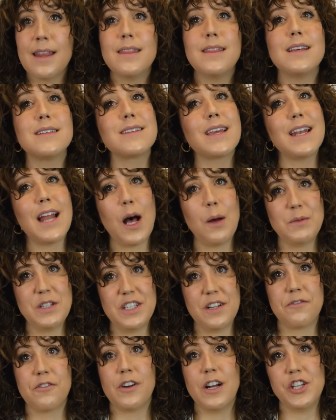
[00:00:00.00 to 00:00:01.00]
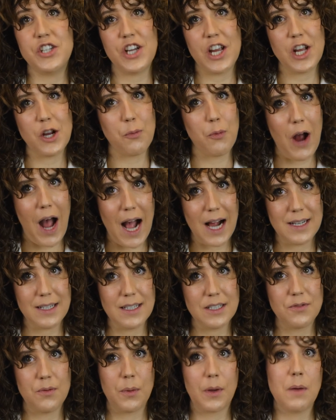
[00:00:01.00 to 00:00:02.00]
This can help to differentiate your
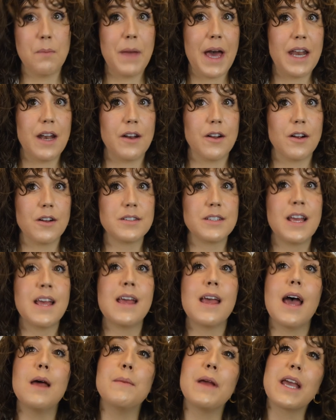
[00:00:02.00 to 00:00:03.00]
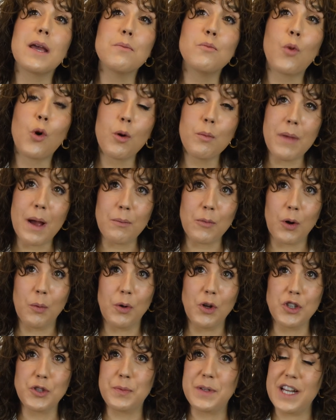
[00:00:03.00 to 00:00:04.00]
practice from competitors and make it more
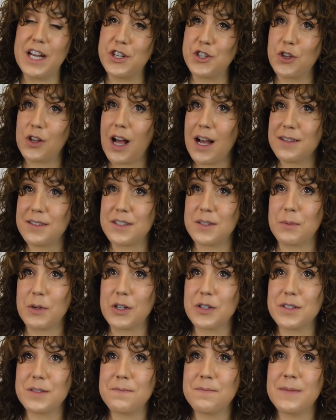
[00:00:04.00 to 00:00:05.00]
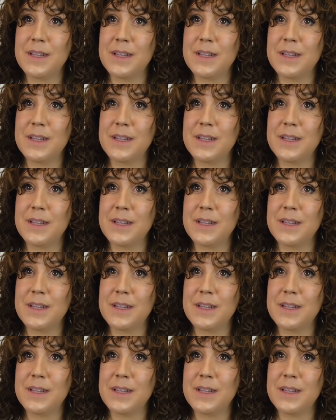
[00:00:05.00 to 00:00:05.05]
memorable to potential customers.